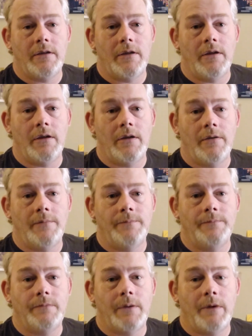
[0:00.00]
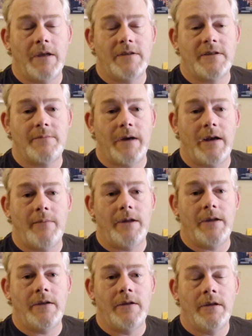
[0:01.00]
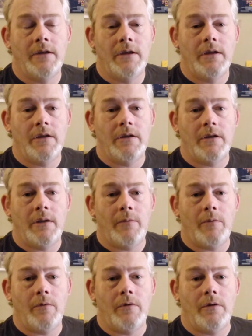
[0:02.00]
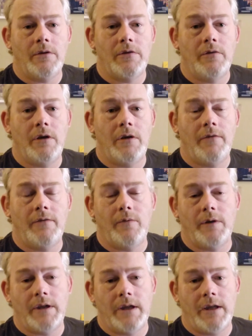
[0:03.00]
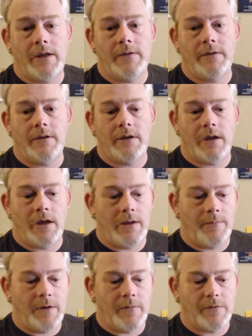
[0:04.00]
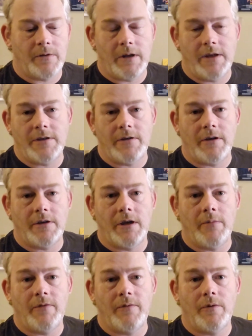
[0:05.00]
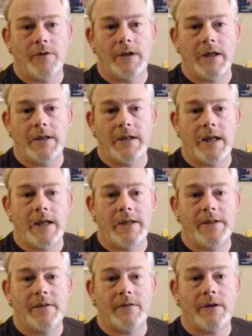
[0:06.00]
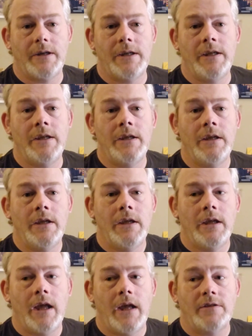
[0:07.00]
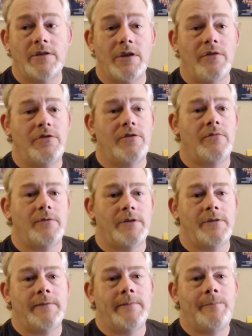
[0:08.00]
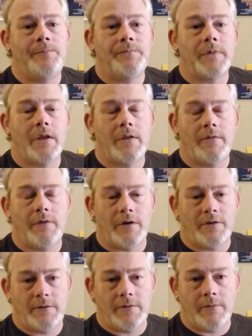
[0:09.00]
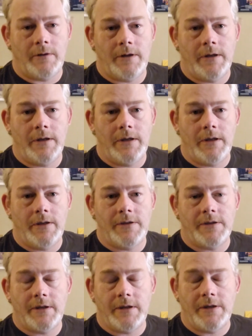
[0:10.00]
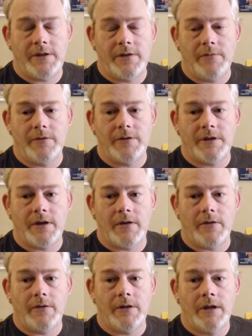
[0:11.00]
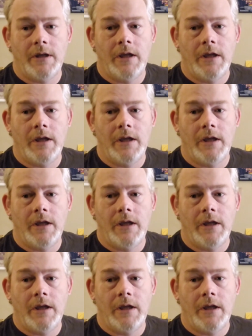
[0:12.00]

um, Amazing Spider-Man number 248. Um, it was released on October 4th, 1983. It has two stories. The first story in this issue is called